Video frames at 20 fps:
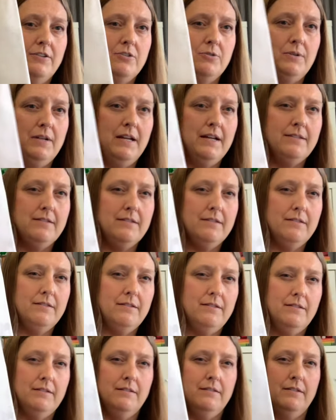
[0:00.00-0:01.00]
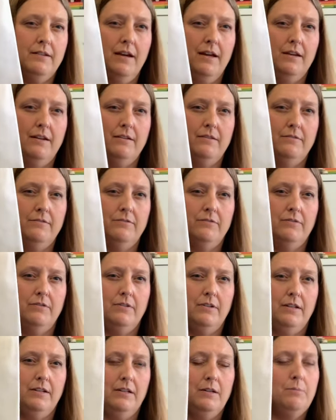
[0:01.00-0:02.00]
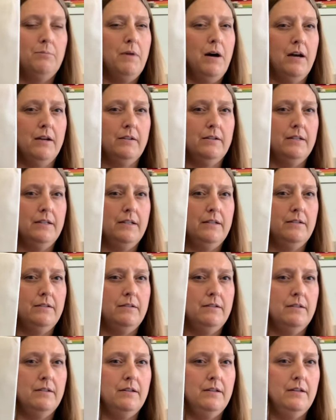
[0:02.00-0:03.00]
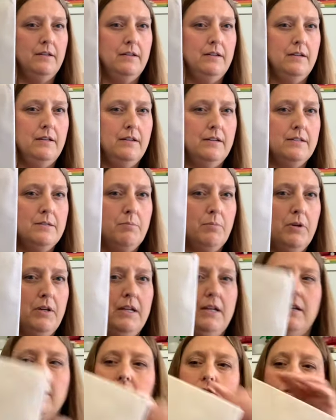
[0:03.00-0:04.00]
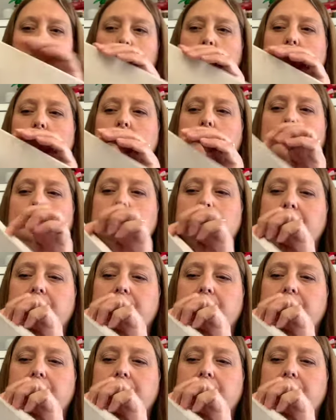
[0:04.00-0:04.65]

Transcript: So it has kind of a little modeling. It's pretty good neutral.